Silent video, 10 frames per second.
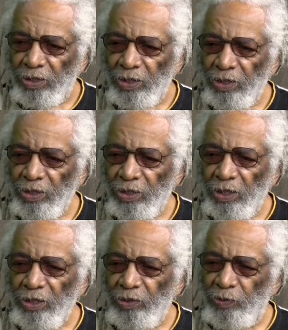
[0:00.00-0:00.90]
Okay. At
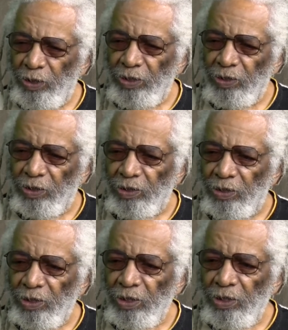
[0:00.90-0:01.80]
least 20 years.
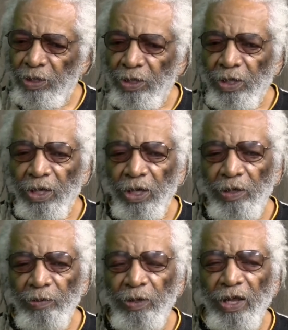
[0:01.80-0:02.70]

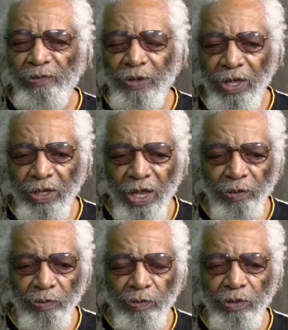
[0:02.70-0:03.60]
And what I found
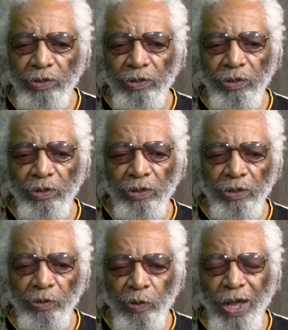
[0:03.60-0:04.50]
out was
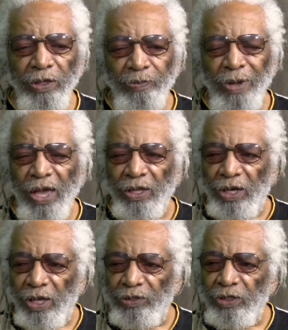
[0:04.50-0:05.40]
the white
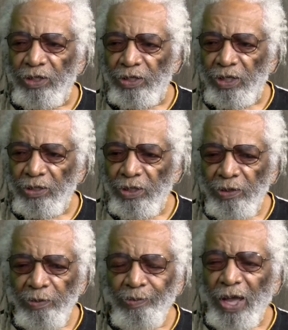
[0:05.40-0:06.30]
backlash against
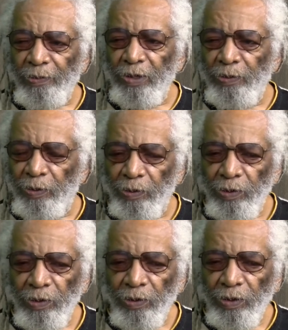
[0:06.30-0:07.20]
black people
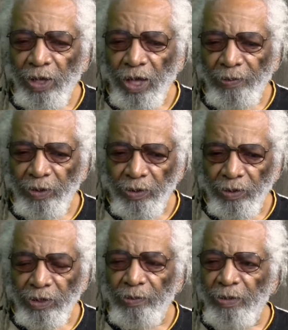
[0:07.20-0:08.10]
having
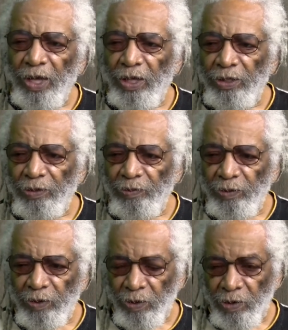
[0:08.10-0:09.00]
command of
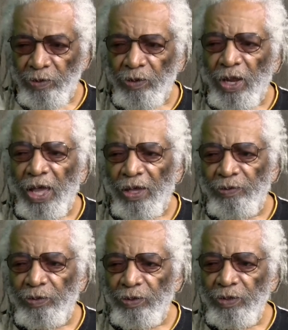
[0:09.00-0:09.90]
their own
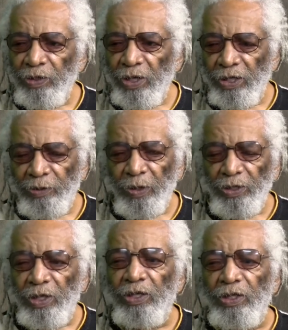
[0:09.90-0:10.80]
lives, and
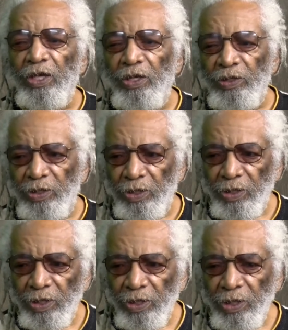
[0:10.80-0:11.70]
especially education. Okay.